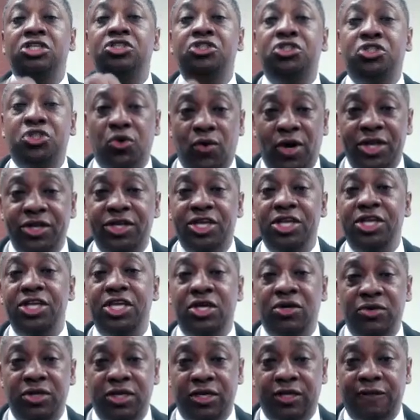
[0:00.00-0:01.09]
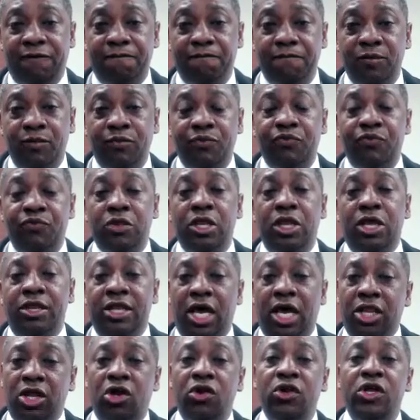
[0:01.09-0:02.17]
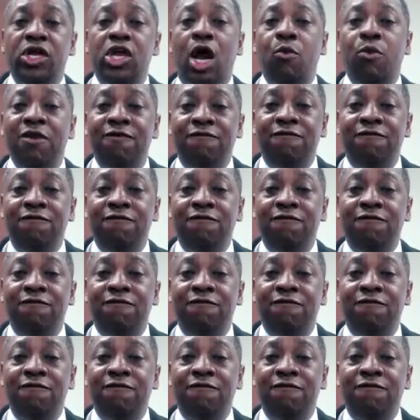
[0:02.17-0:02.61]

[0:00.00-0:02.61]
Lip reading: join the union. Not only are we